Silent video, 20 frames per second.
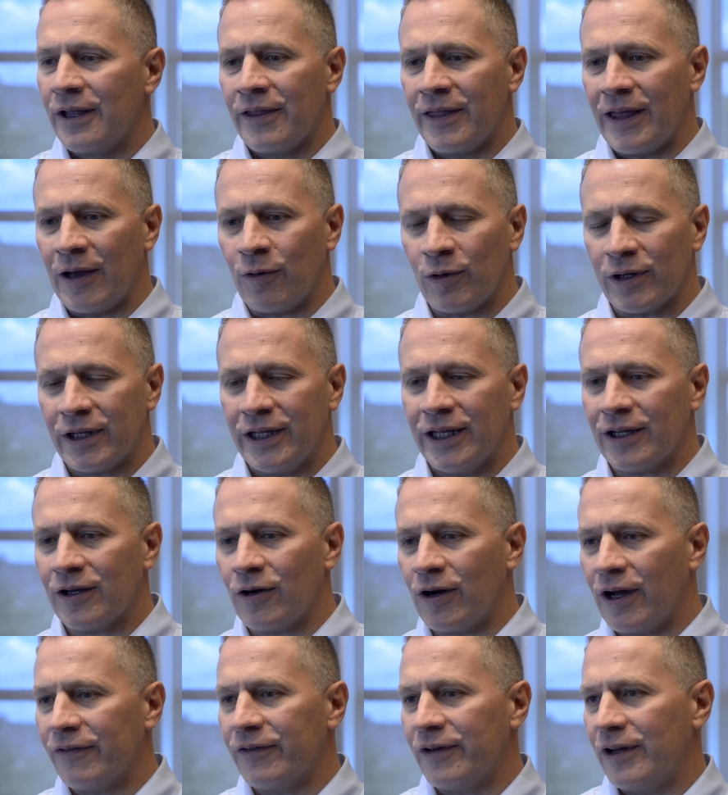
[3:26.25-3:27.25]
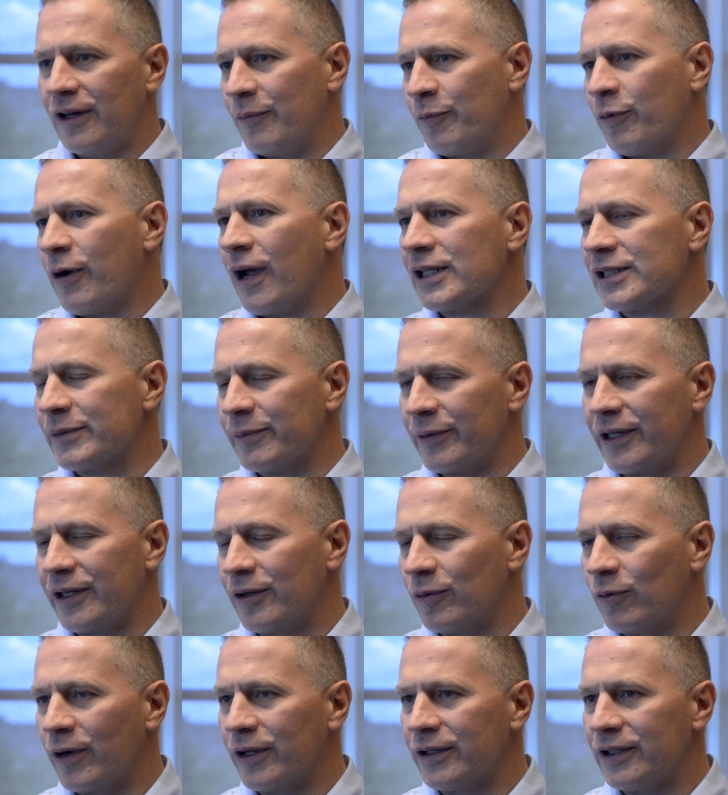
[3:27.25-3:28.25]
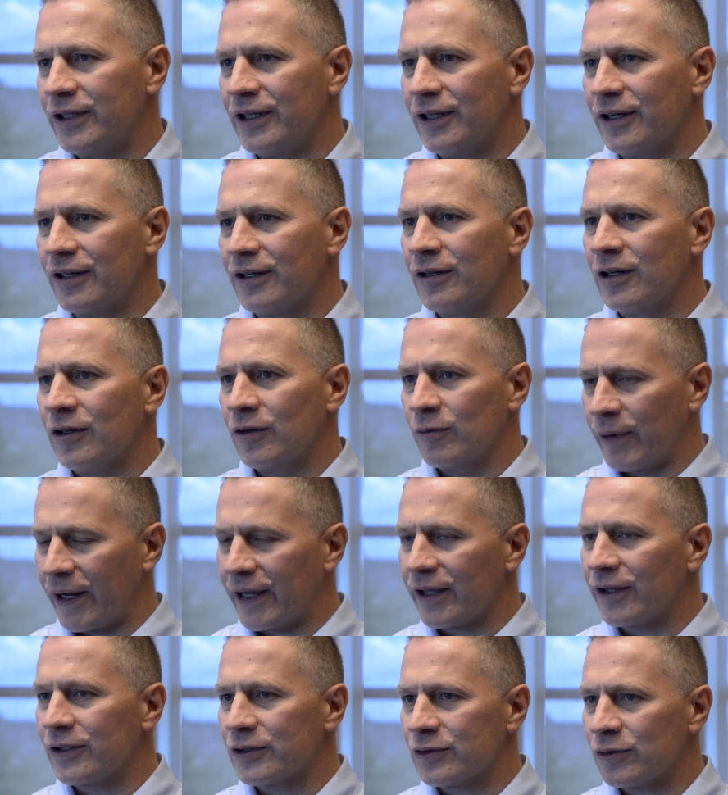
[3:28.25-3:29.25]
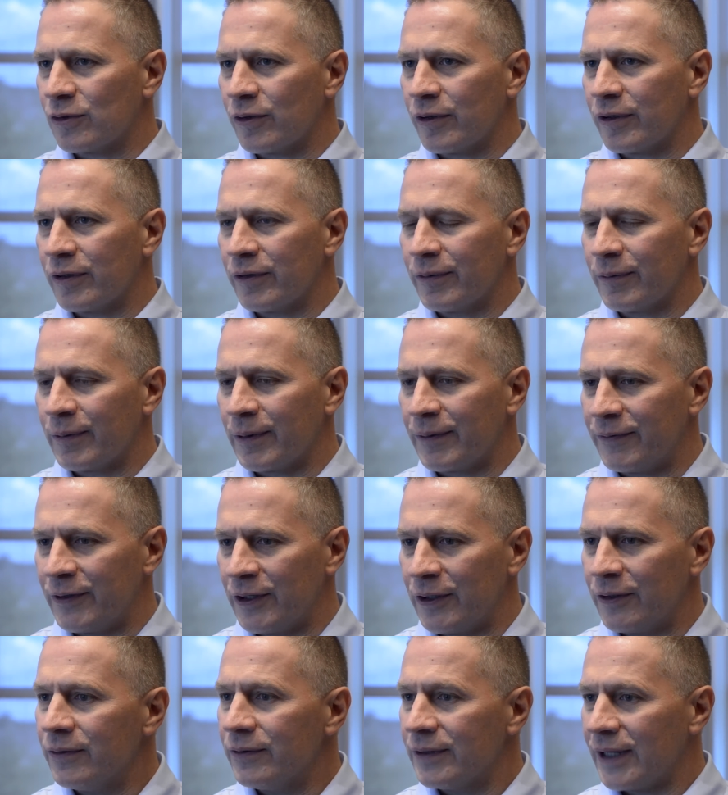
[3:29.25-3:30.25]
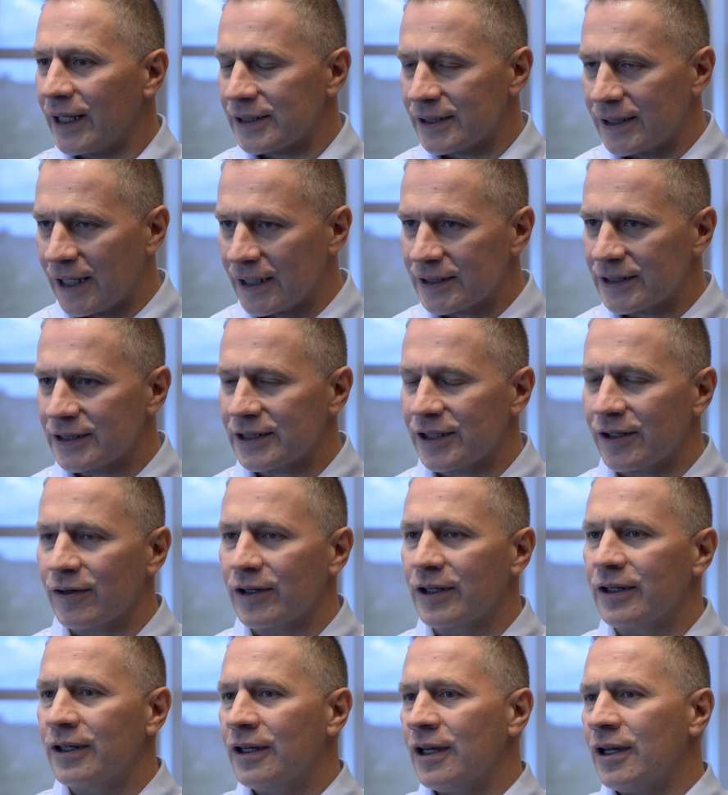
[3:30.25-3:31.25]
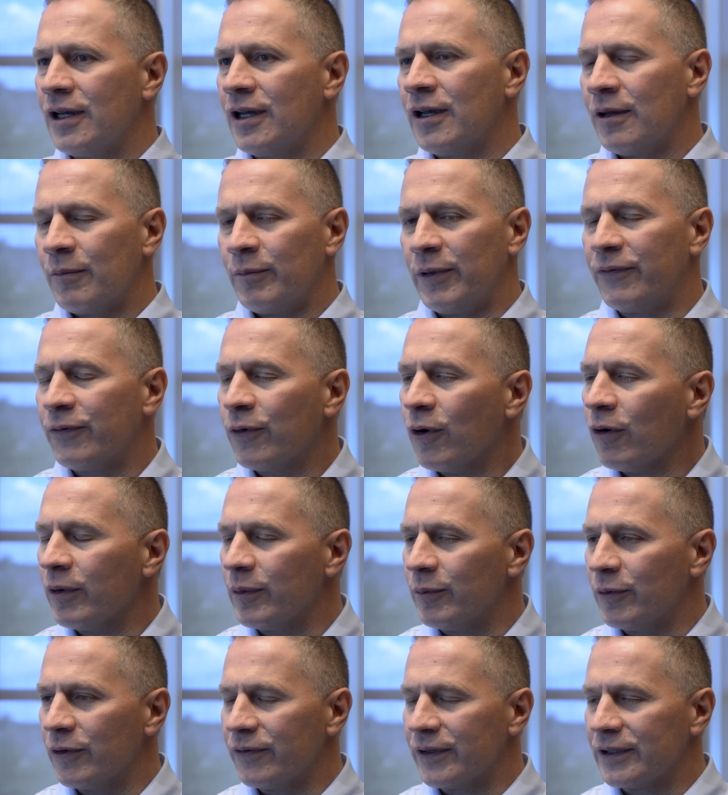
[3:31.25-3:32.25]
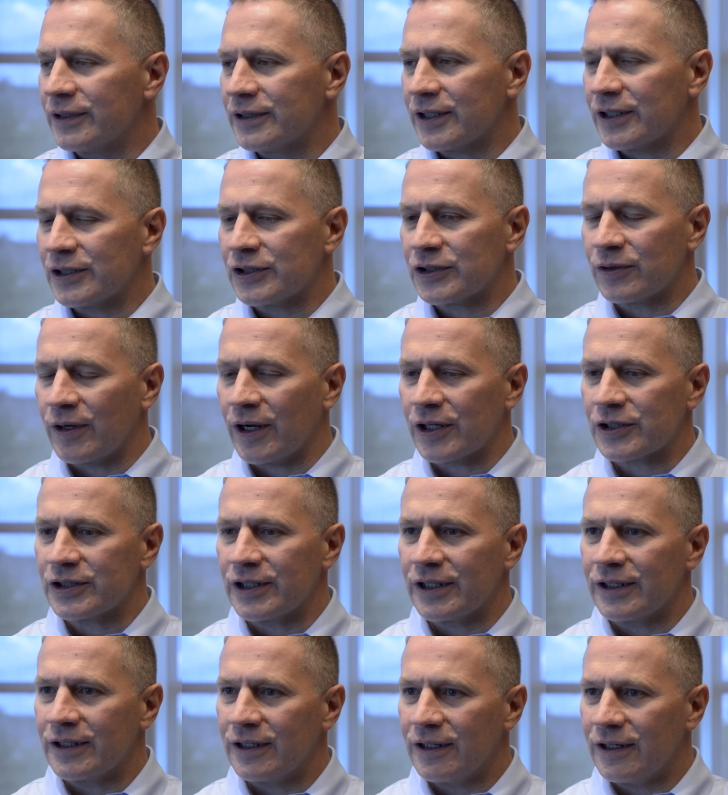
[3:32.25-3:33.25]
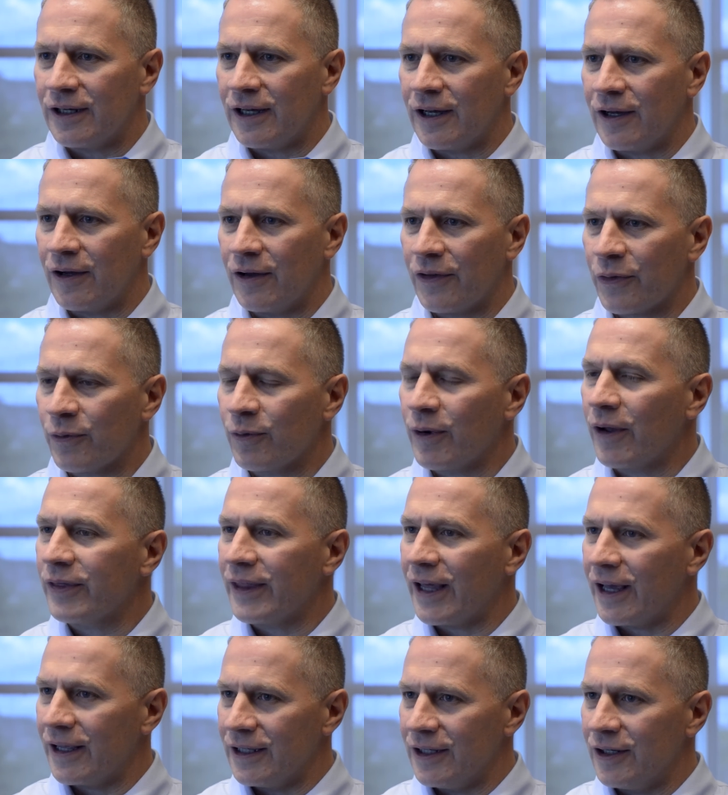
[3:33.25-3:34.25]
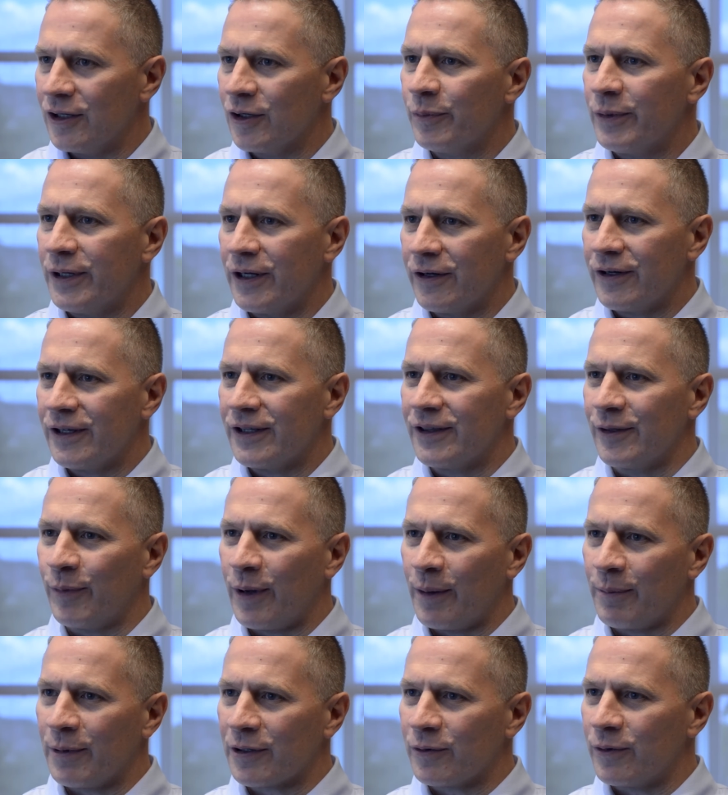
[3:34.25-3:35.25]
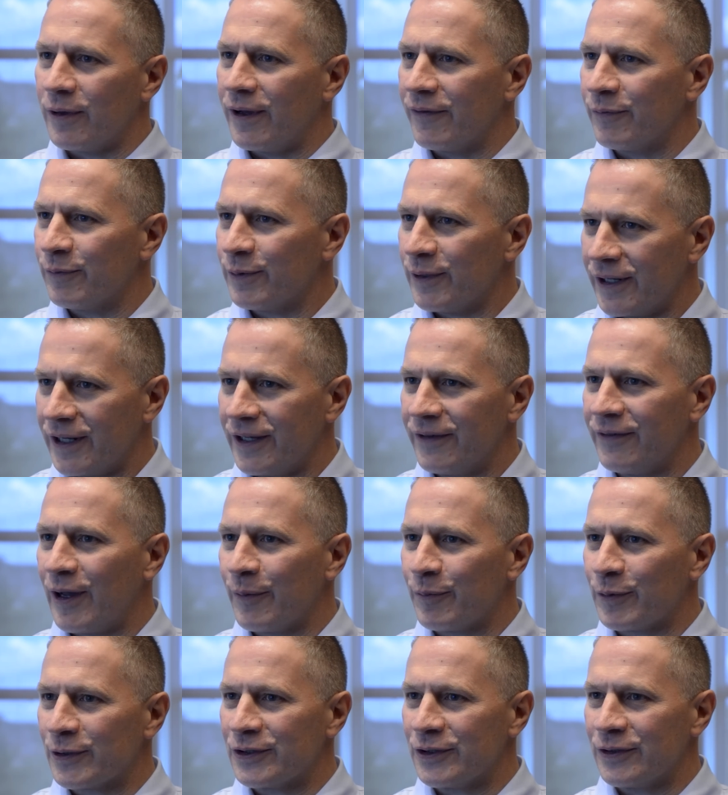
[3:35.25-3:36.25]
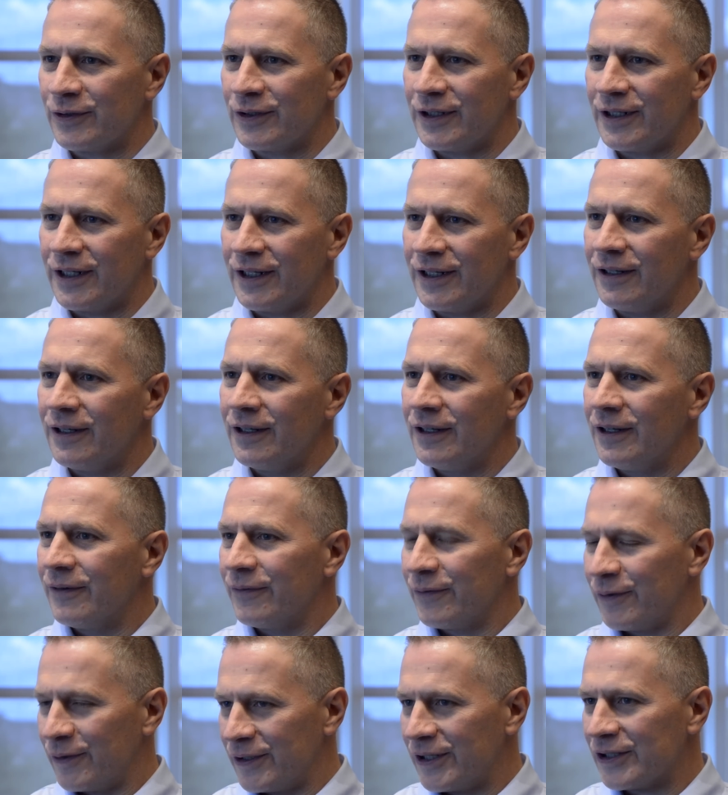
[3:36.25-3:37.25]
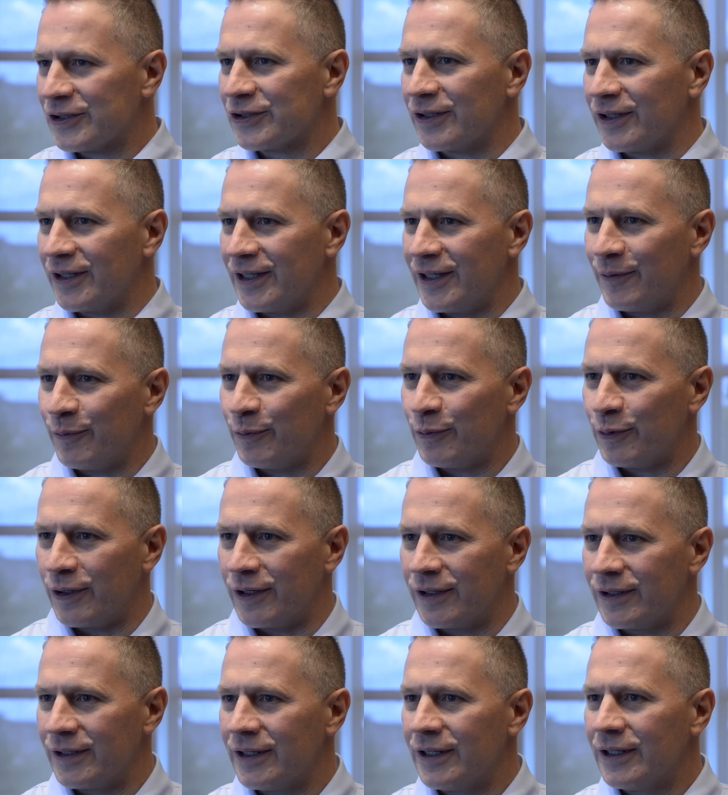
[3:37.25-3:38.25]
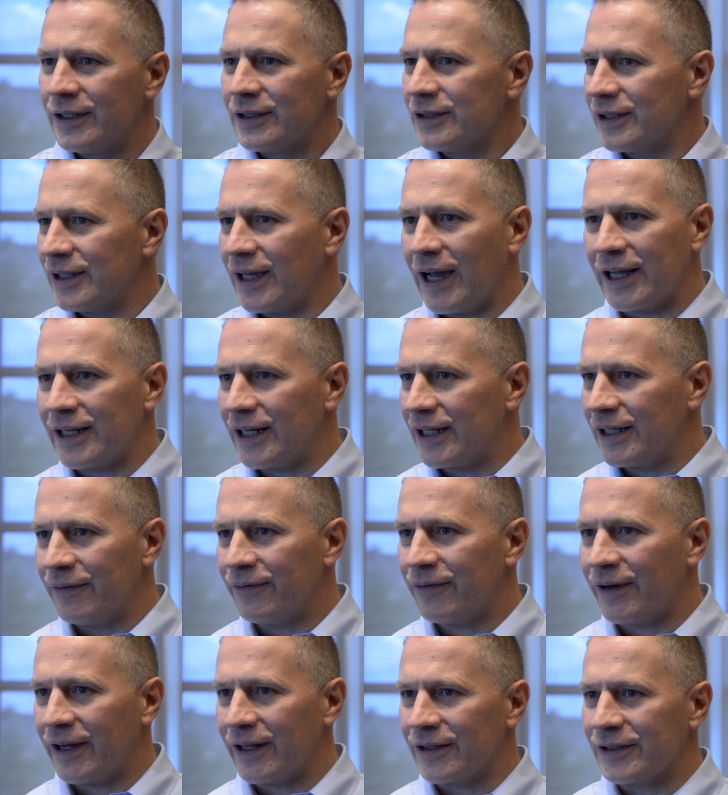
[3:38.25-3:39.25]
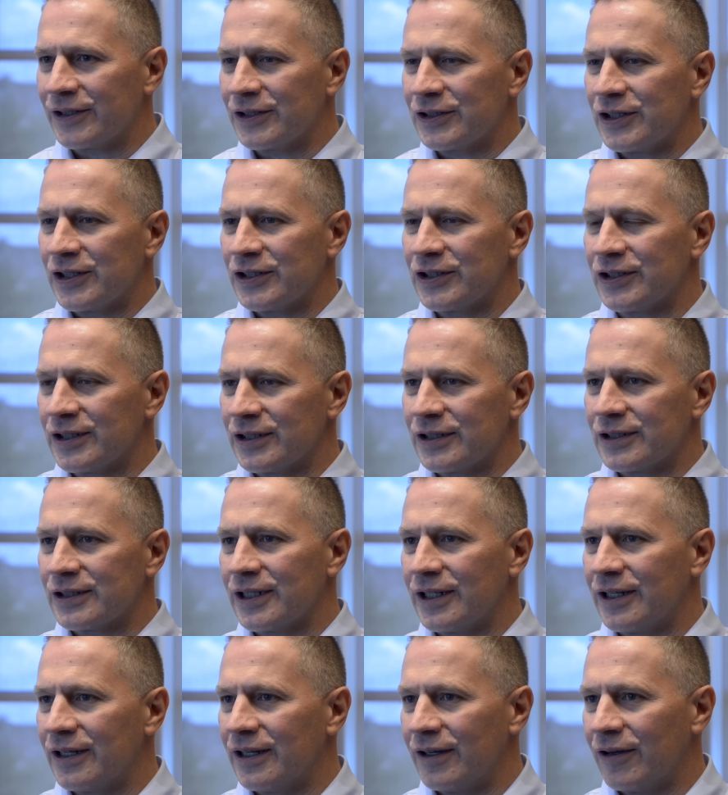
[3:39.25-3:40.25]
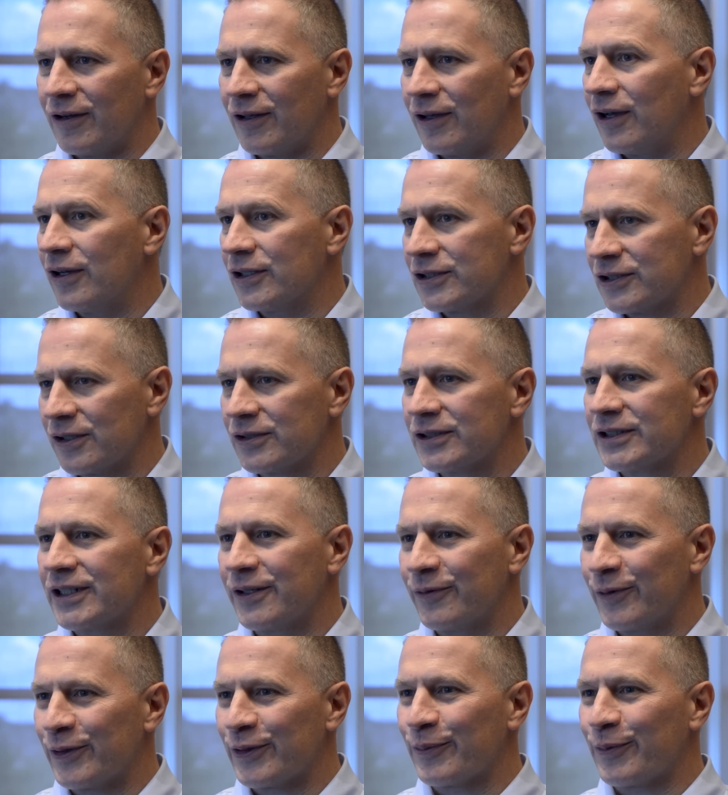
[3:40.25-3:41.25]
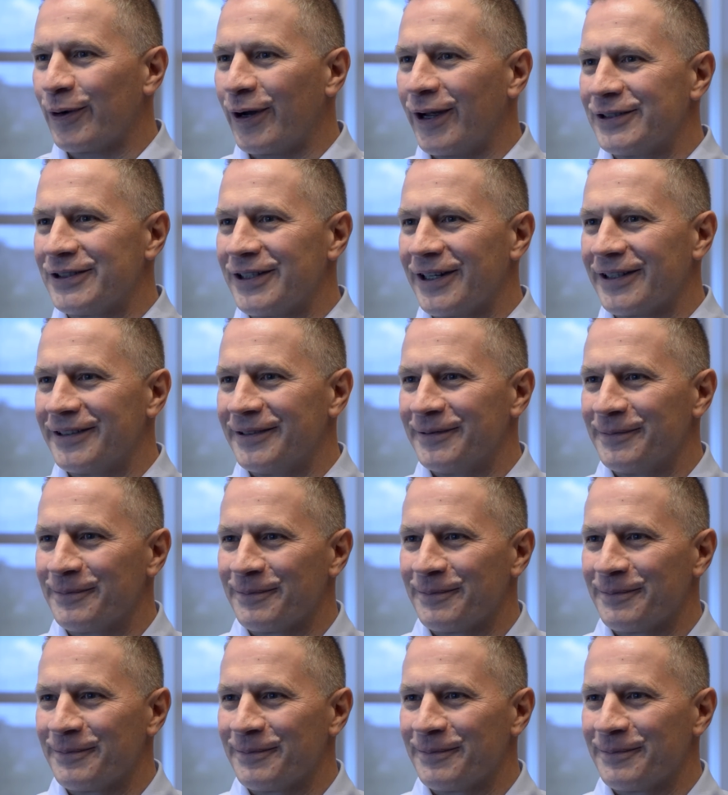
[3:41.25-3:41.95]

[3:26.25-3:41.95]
That will kick off approximately a one-year regulatory review that's necessary before we move into construction. Throughout that year period, the public will have plenty of opportunity for additional input to guide any final decisions associated with the project.